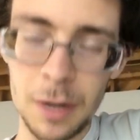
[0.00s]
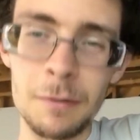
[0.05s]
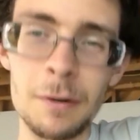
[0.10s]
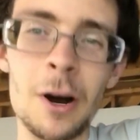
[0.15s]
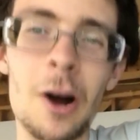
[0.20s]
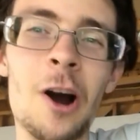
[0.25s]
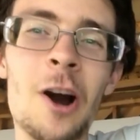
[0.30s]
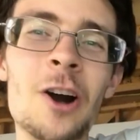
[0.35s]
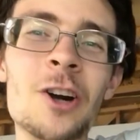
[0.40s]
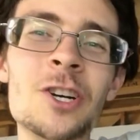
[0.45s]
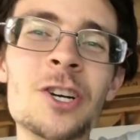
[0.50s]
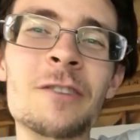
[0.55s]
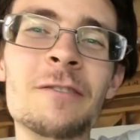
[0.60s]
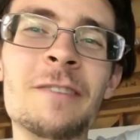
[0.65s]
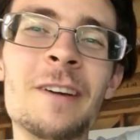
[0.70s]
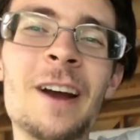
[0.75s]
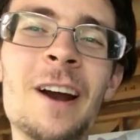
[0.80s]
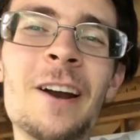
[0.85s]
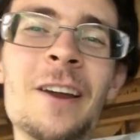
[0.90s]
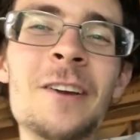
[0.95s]
harsh
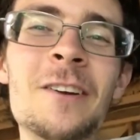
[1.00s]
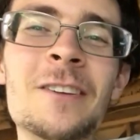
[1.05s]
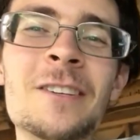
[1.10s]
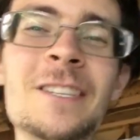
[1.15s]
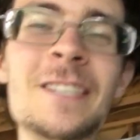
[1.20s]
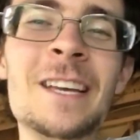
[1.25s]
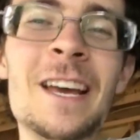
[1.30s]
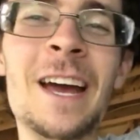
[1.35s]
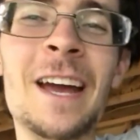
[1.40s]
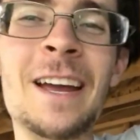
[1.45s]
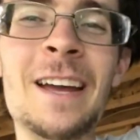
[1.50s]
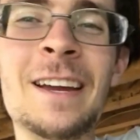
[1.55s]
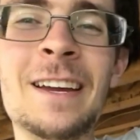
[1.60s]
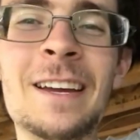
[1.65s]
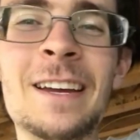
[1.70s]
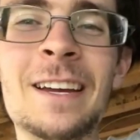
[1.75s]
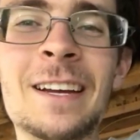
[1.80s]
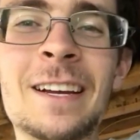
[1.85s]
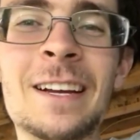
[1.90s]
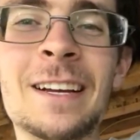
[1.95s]
affair, you could say,
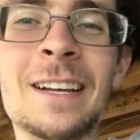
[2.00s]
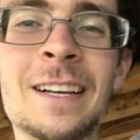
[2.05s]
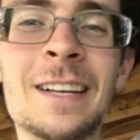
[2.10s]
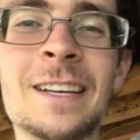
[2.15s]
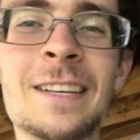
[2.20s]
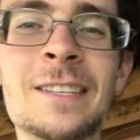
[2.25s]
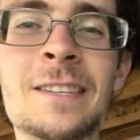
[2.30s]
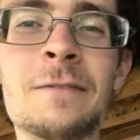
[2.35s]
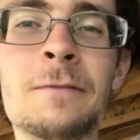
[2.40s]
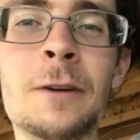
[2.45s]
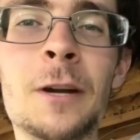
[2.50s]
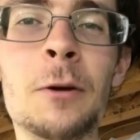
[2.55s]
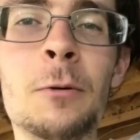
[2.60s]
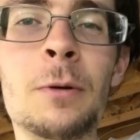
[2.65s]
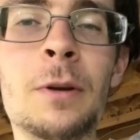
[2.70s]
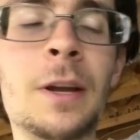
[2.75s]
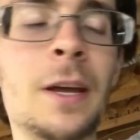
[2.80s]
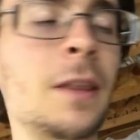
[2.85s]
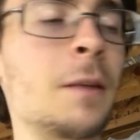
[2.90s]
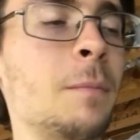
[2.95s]
because
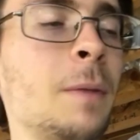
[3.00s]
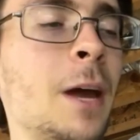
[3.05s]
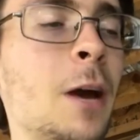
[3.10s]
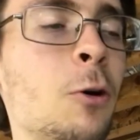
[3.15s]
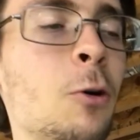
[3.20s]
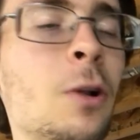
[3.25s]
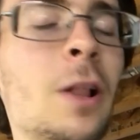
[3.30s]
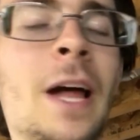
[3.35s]
frequently the male will